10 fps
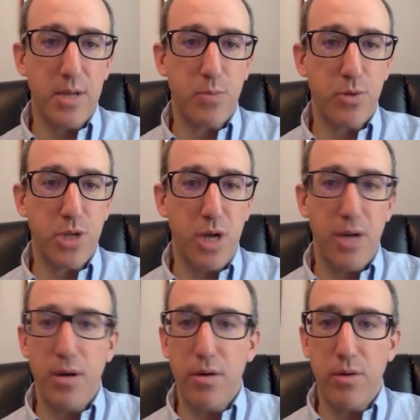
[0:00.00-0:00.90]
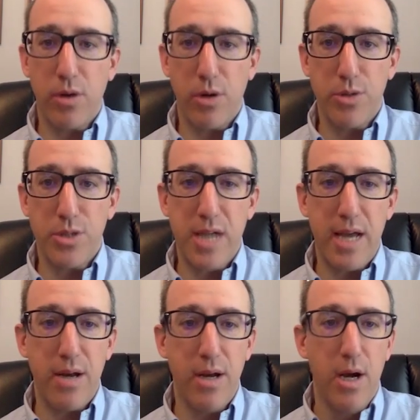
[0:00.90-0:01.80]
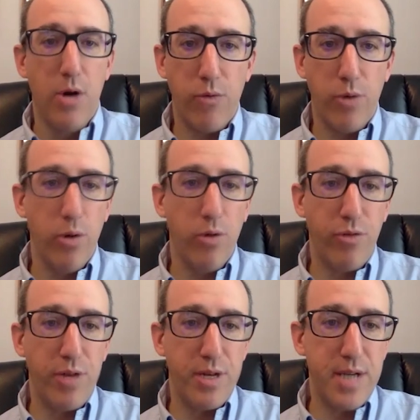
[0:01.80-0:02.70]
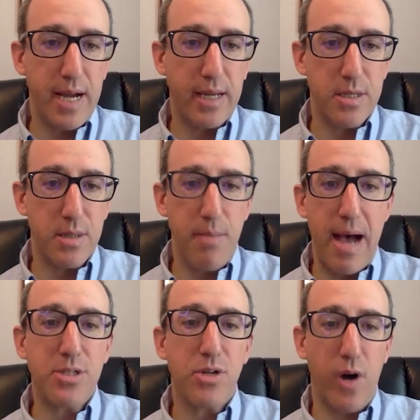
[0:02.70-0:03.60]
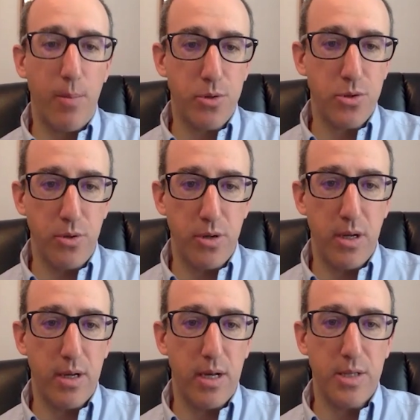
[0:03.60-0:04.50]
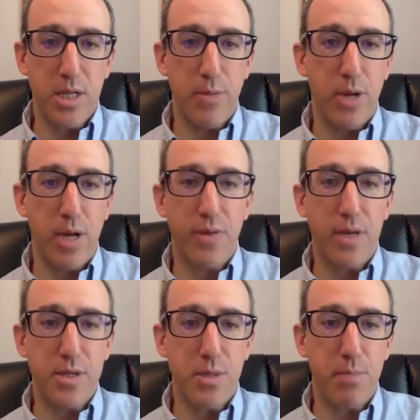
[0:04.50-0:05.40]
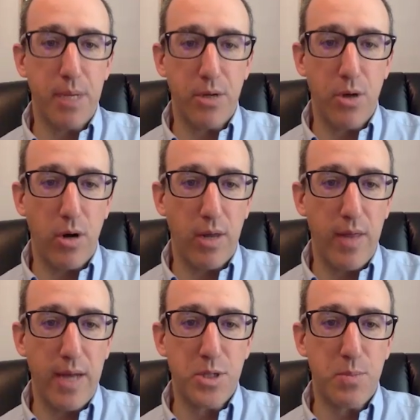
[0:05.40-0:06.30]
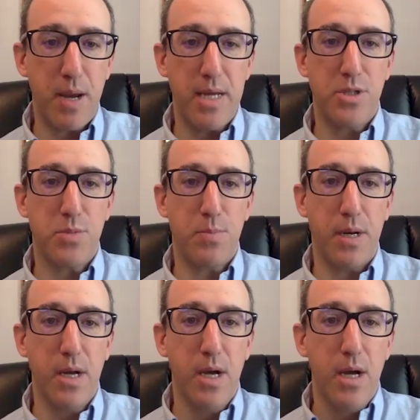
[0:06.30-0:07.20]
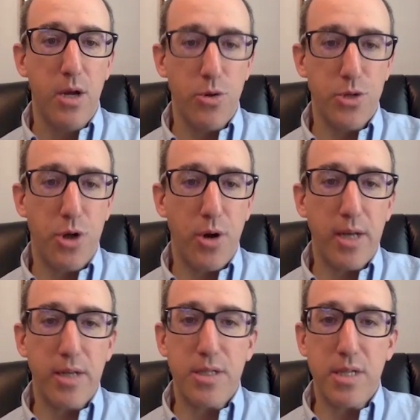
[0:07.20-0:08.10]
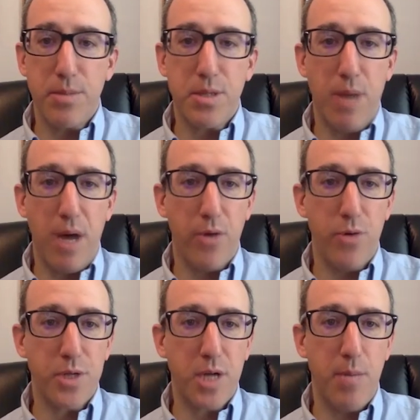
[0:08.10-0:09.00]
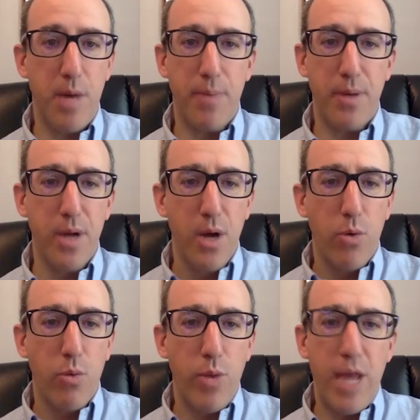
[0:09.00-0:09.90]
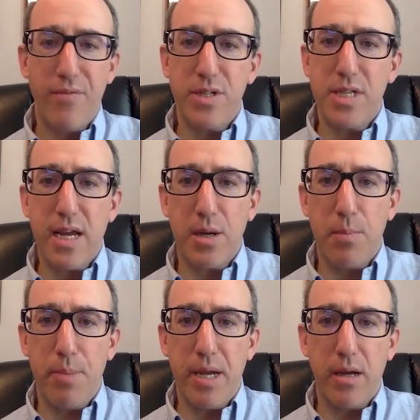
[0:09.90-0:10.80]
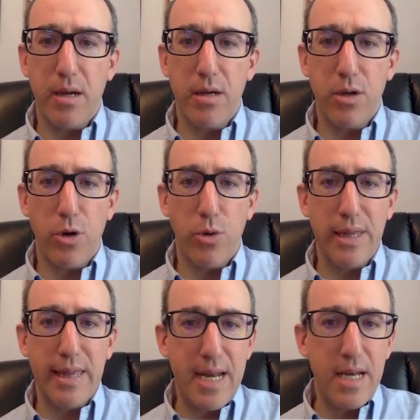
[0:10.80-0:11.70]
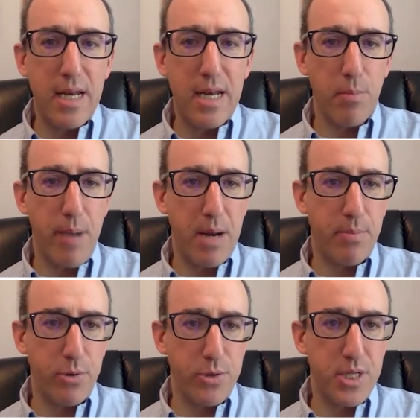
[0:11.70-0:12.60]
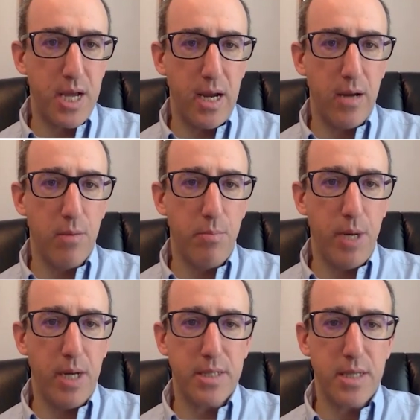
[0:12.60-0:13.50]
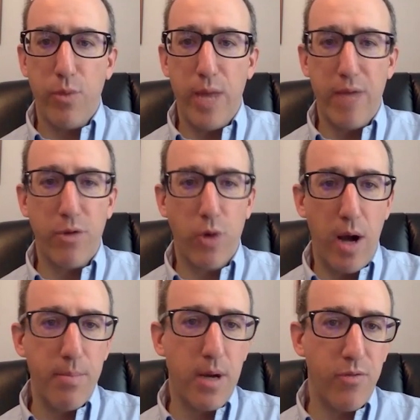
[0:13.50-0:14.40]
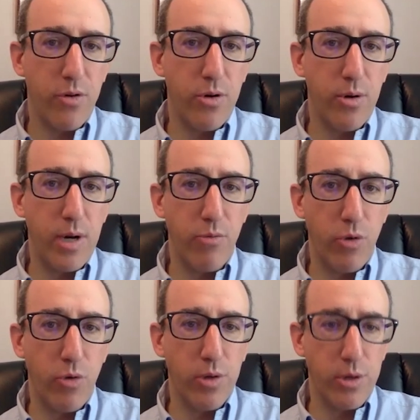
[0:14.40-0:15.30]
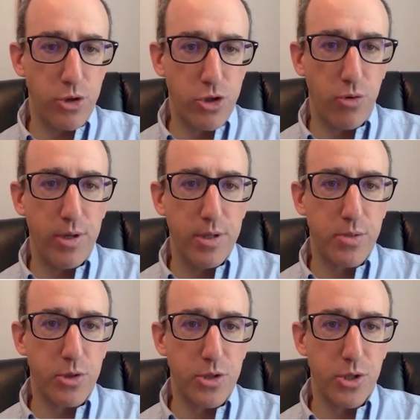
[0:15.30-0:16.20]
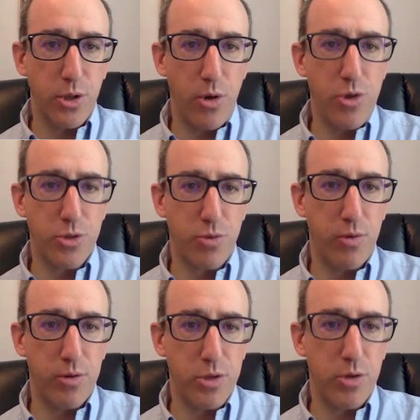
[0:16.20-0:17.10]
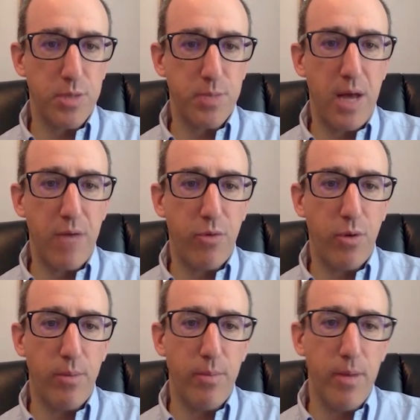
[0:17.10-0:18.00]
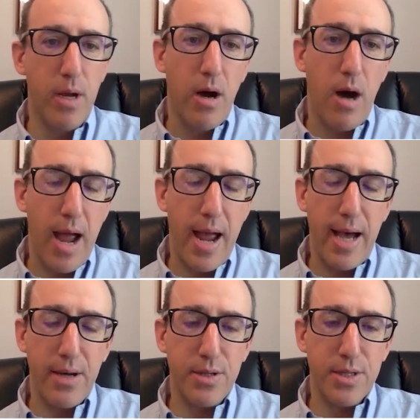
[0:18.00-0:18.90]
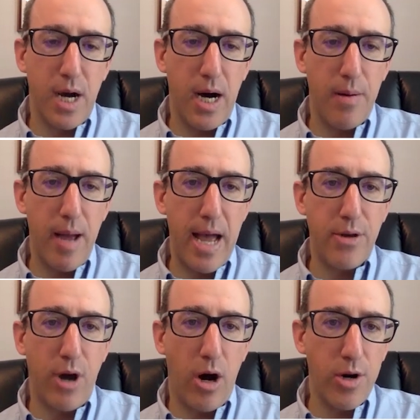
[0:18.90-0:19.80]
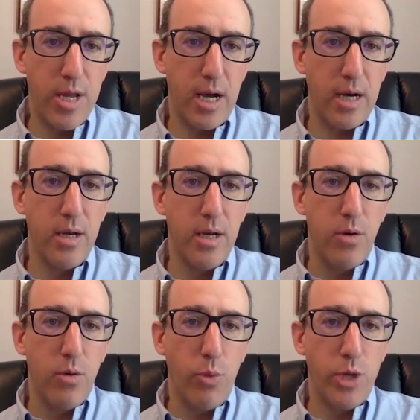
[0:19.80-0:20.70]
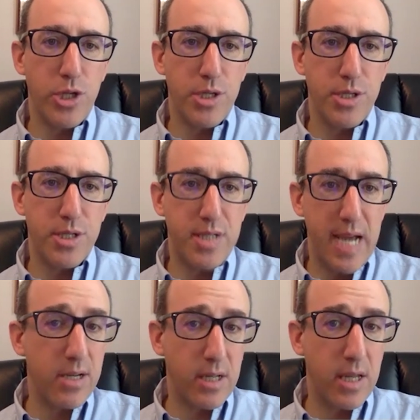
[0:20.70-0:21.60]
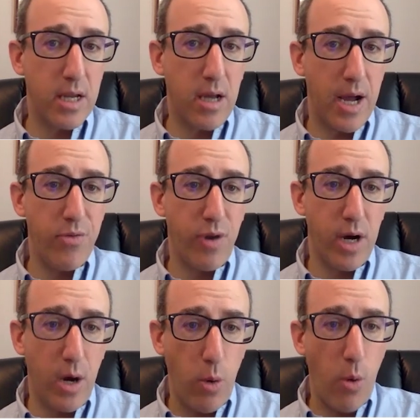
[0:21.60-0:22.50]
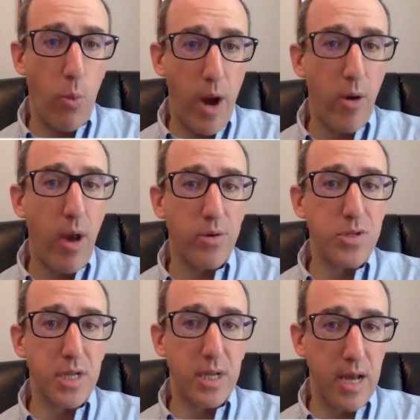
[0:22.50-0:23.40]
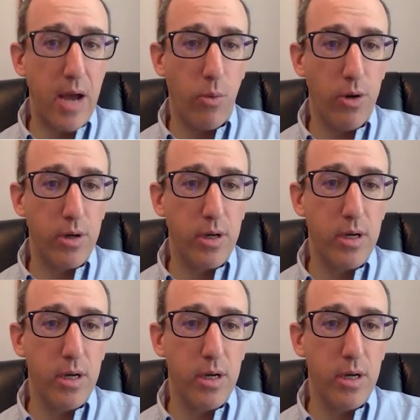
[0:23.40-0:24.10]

as Prashanth, you know, said, rural fintech is a massive opportunity. And Samunnati is the big dog in that space, but you're starting to see some others come up. And we haven't taken a big, you know, lending bet per se, but we have Gram Cover in rural insurance, which is the largest rural insurance platform, and Aria, which is technically kind of a warehousing network.